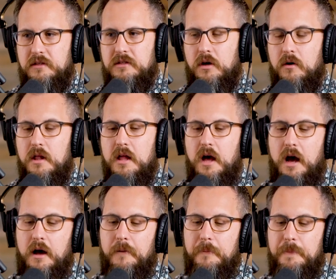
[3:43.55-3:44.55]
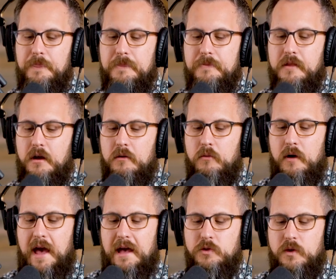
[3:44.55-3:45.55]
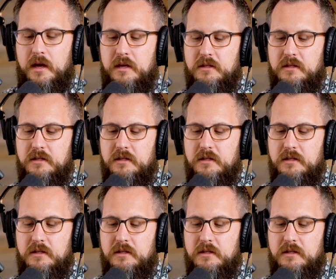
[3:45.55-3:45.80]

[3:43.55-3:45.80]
So um, as we kind